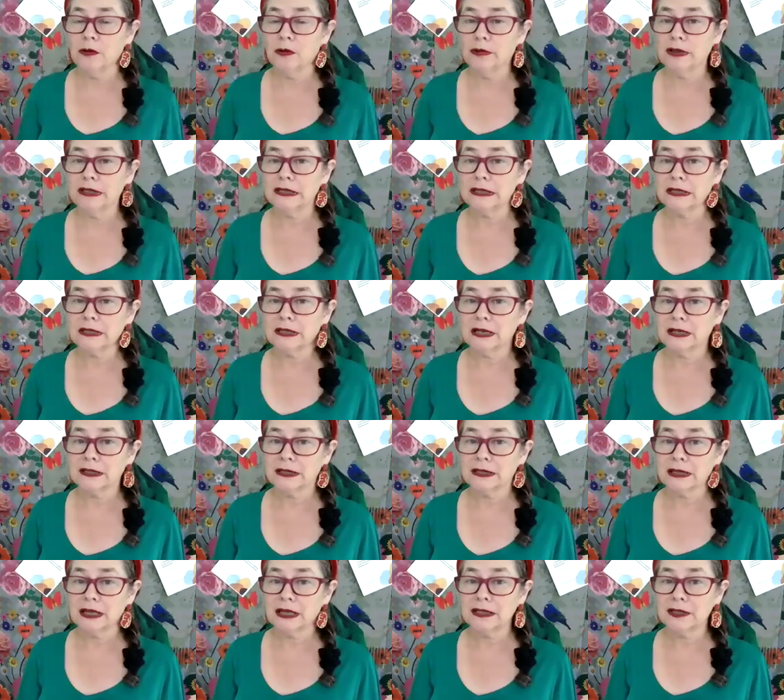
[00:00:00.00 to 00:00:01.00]
what we
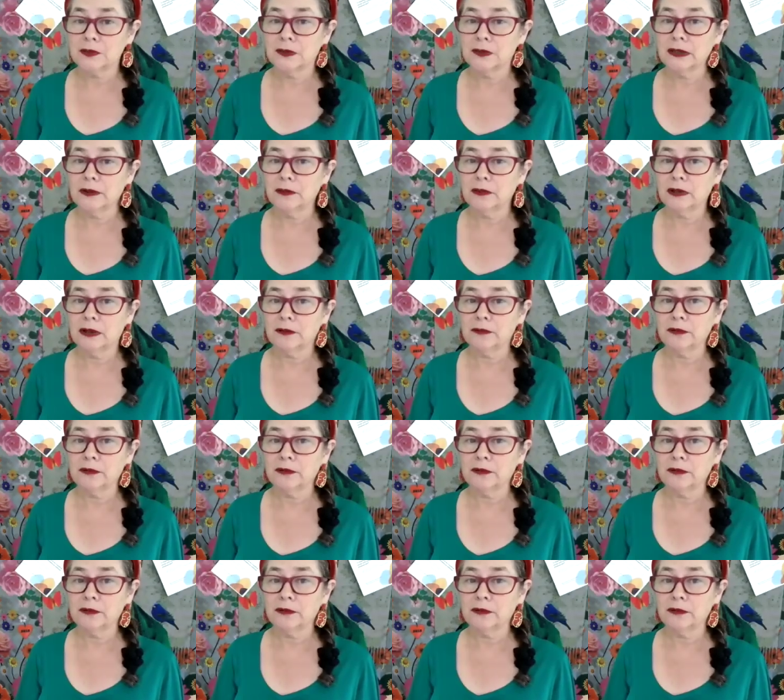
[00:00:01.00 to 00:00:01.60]
discussed last week when I